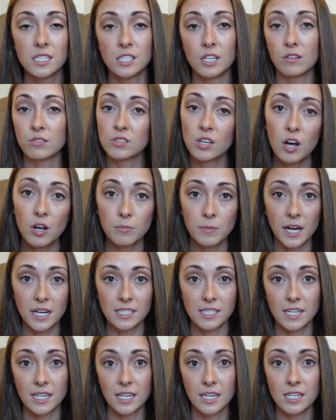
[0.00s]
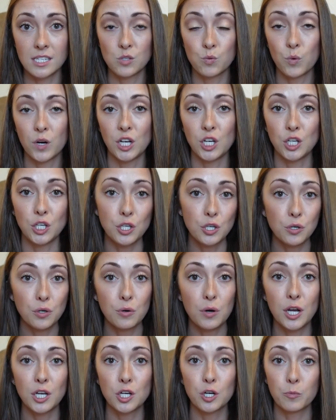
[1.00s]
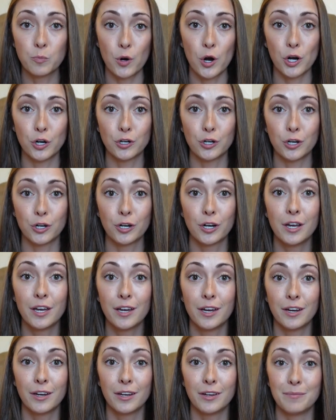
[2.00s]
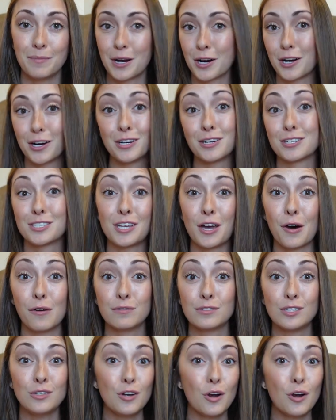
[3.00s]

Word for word: Self-solemnizing is when you and your partner marry yourselves.